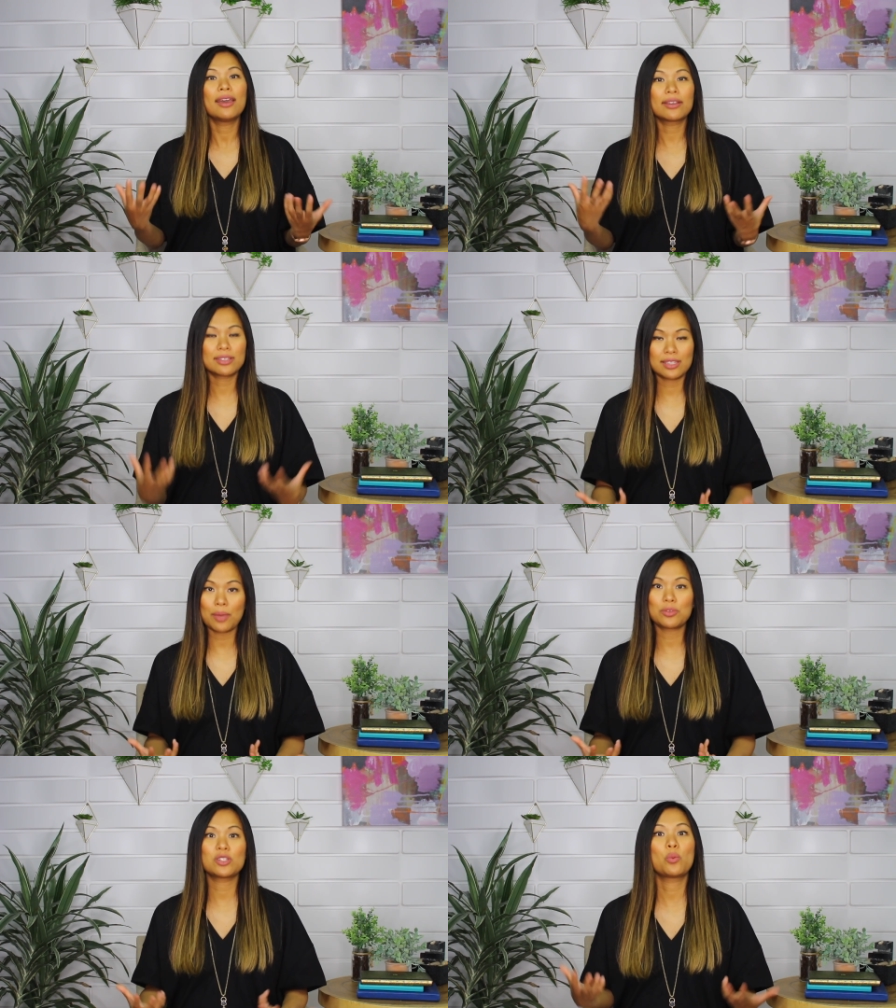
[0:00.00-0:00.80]

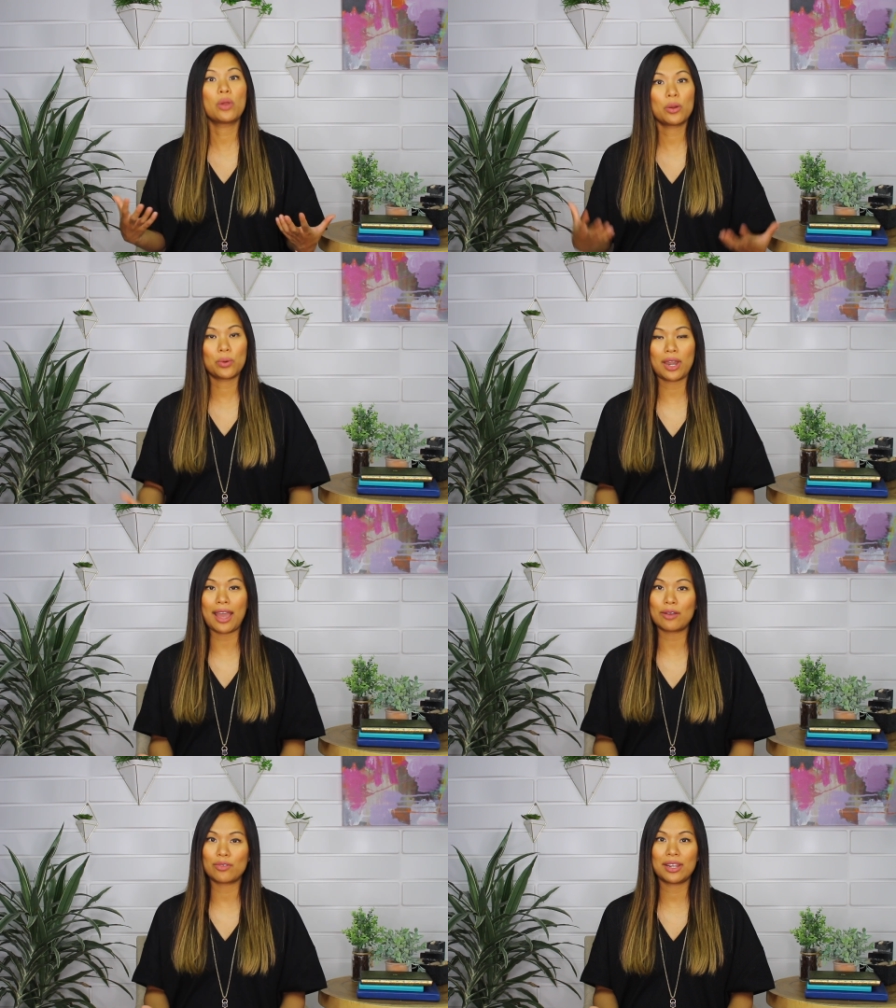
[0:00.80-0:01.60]
accept where we're
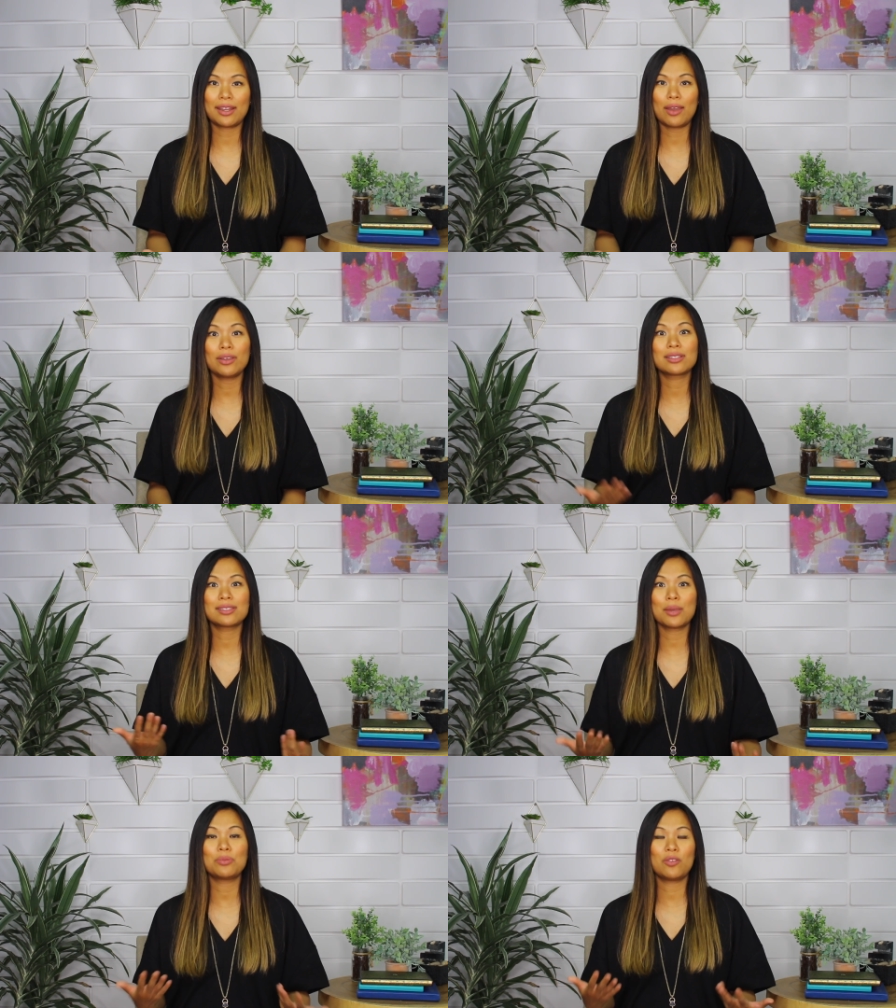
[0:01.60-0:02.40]
at right now,
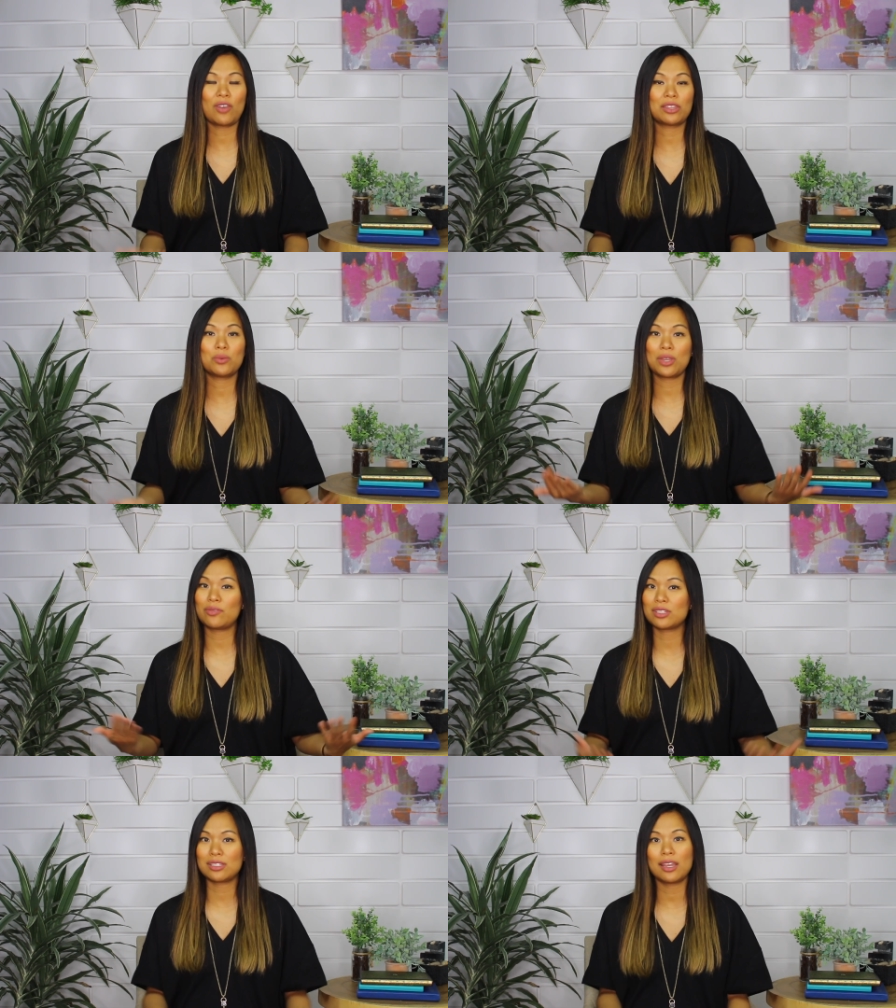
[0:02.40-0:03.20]
accept the fact that we
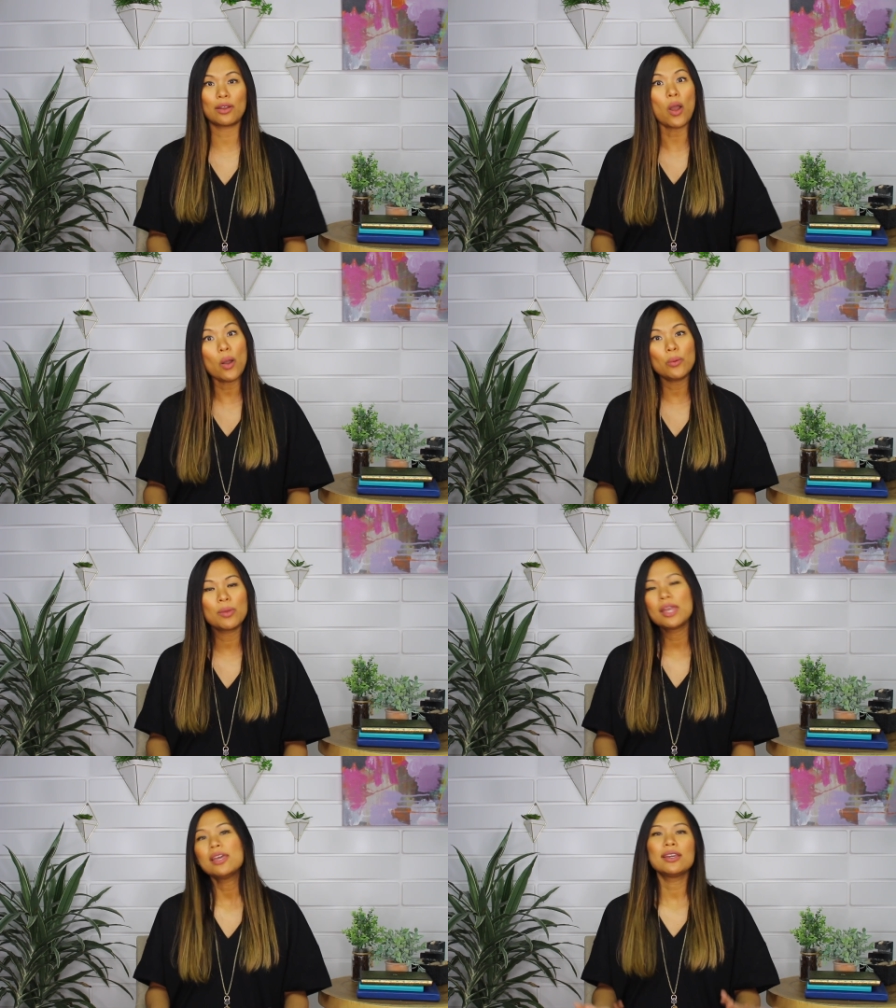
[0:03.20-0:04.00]
have to stay at home,